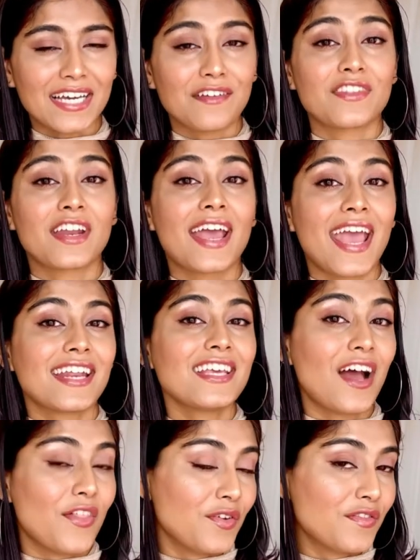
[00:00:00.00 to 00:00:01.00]
If there are any
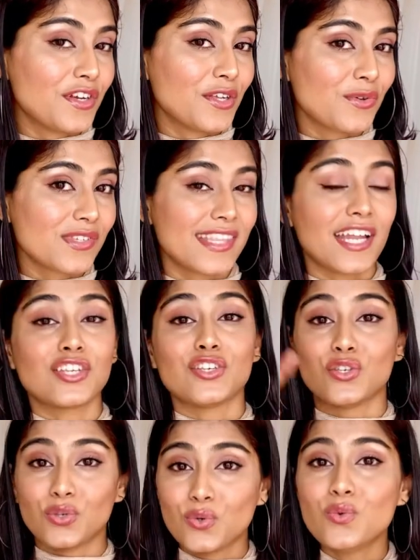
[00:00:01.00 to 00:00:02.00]
other videos that
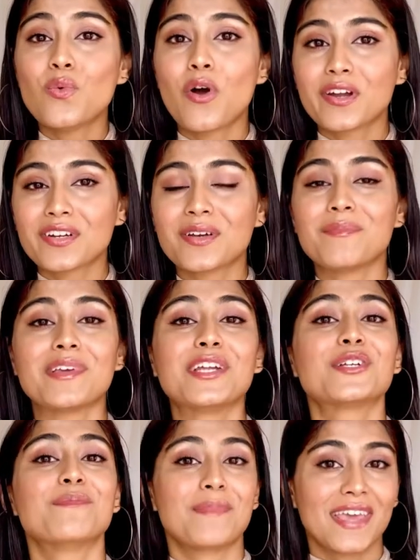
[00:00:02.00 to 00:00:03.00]
you want me
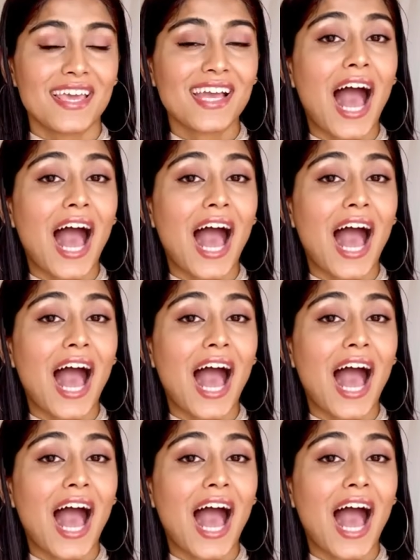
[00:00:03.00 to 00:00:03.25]
to make